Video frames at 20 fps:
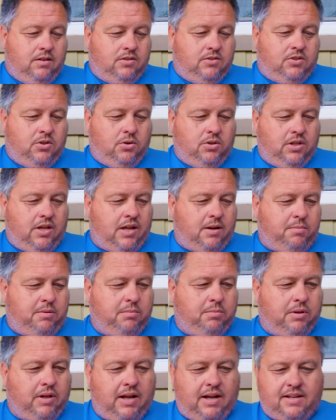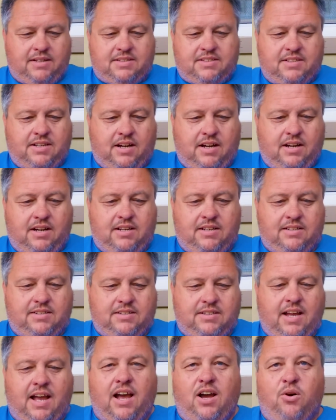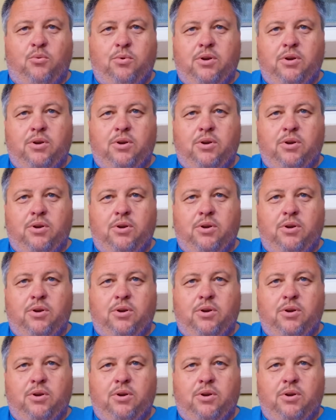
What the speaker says: So a lot of people ask us how